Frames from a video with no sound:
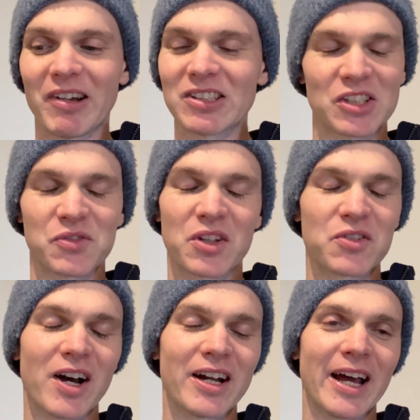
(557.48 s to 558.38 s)
reason it's this
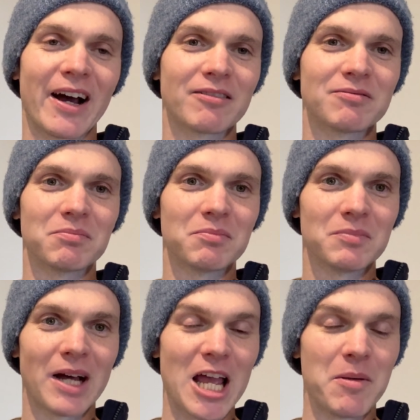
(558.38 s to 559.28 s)
far down,
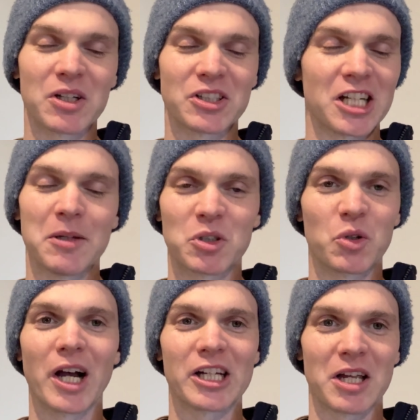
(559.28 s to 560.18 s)
because there's heaps of
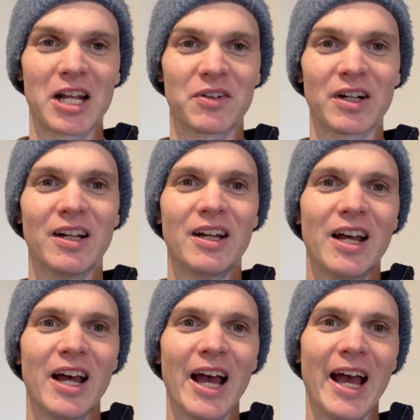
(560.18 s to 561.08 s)
good cars ahead of it,
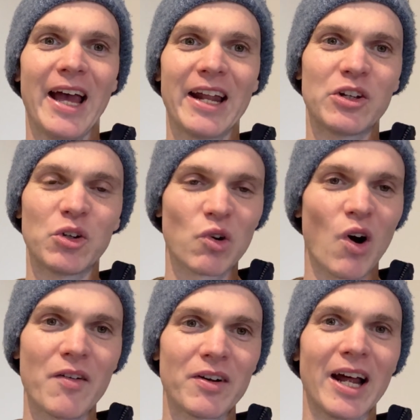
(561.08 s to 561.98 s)
and you
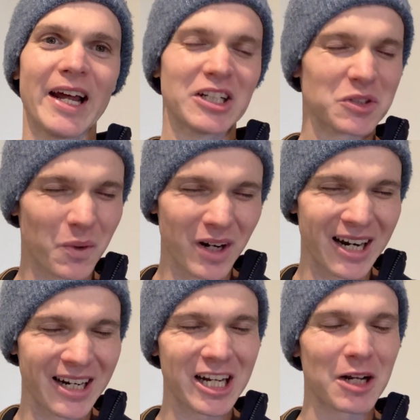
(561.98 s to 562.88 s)
drive it, you just want
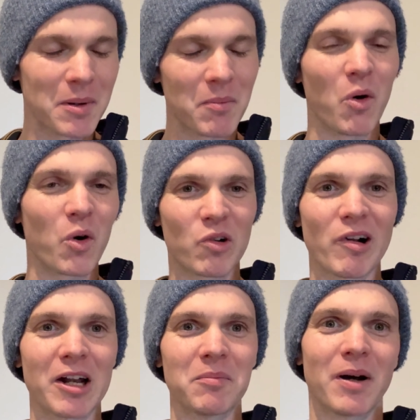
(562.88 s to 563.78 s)
a little bit more
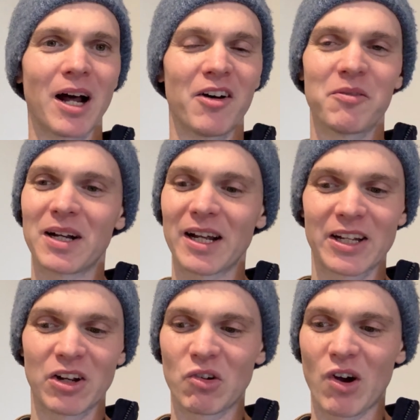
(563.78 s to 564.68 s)
grunt, but I've been
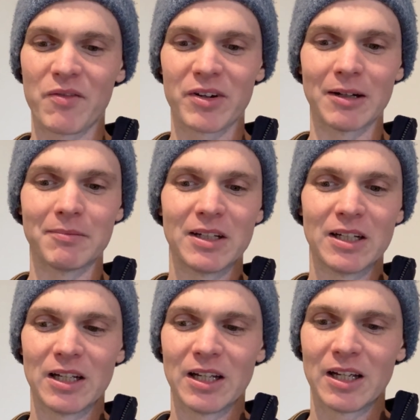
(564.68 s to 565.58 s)
lucky to drive it
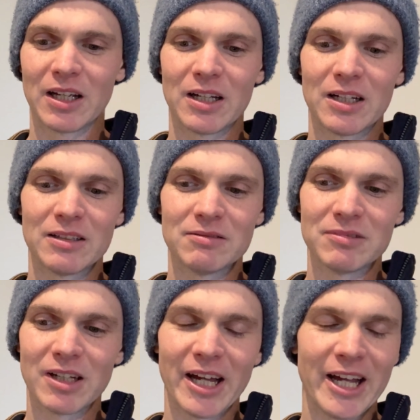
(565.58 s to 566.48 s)

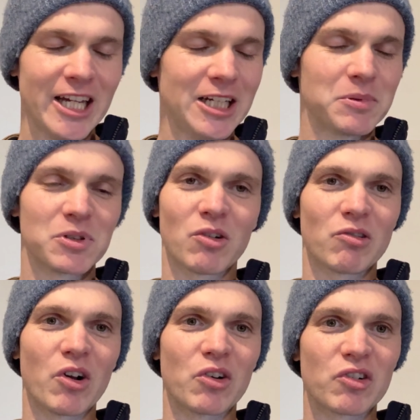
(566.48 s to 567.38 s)
heaps on
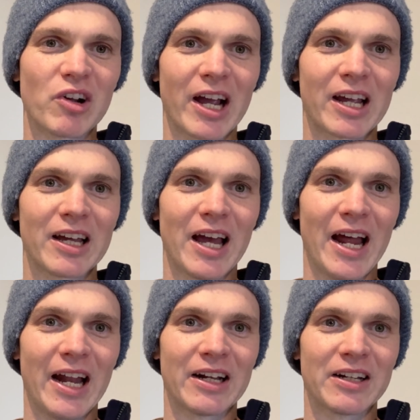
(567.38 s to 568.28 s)
road and track,
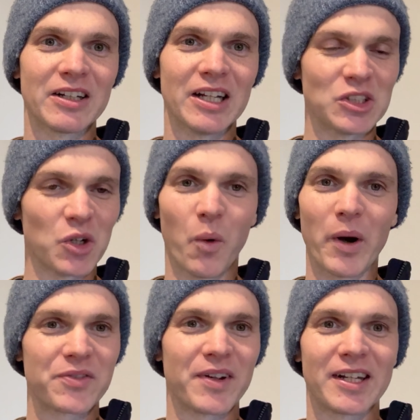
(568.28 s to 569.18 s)
and it's
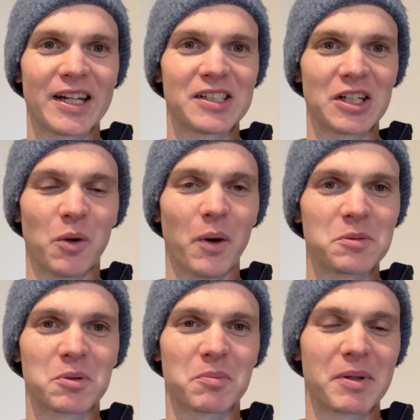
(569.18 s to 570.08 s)
always fantastic.
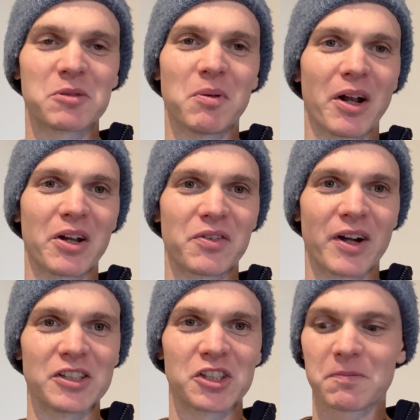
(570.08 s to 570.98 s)
Always puts a big smile on your
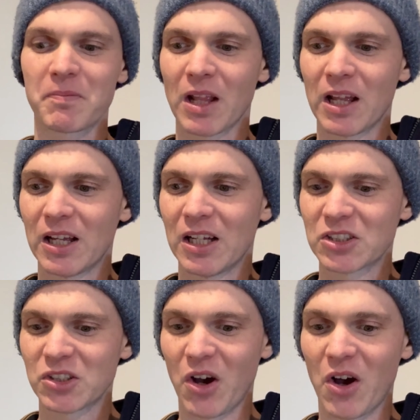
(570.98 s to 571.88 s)
face.
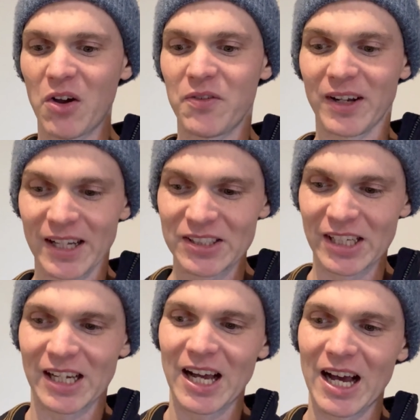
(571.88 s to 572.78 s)
So
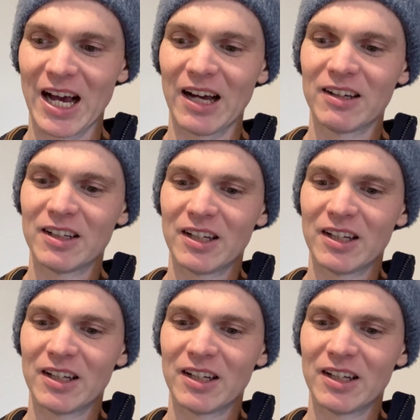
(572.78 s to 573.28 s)
fantastic car.